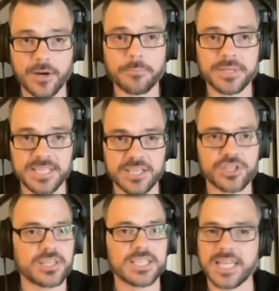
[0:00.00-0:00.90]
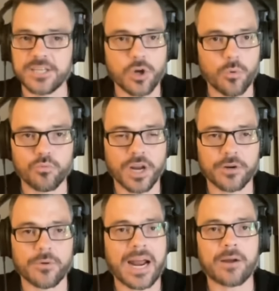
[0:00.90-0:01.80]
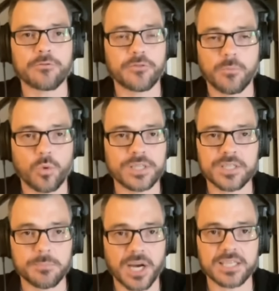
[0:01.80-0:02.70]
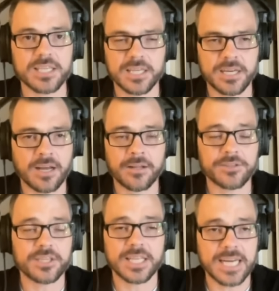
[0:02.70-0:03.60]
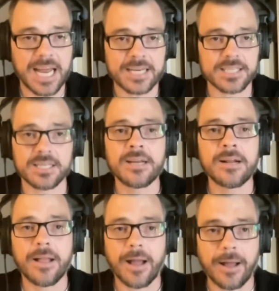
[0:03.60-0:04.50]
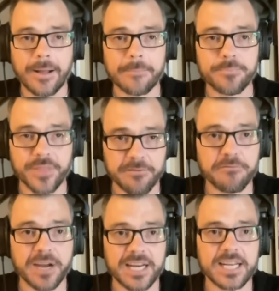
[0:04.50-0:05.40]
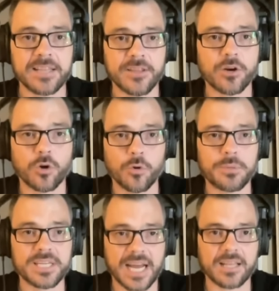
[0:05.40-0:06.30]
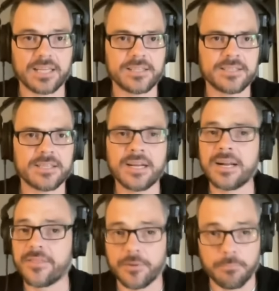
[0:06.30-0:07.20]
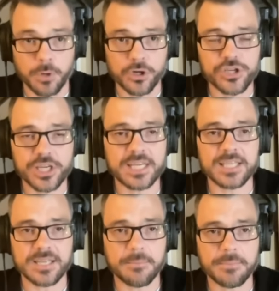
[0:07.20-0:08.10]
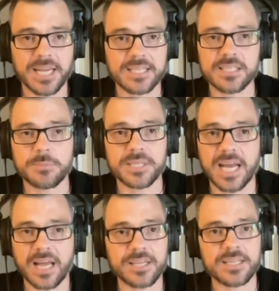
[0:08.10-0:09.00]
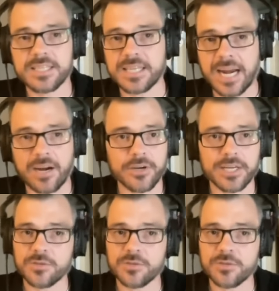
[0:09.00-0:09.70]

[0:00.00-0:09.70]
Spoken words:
positions. They don't run around from one spot to the next. They fight in their own battalions. They're merging, in some cases, battalions in areas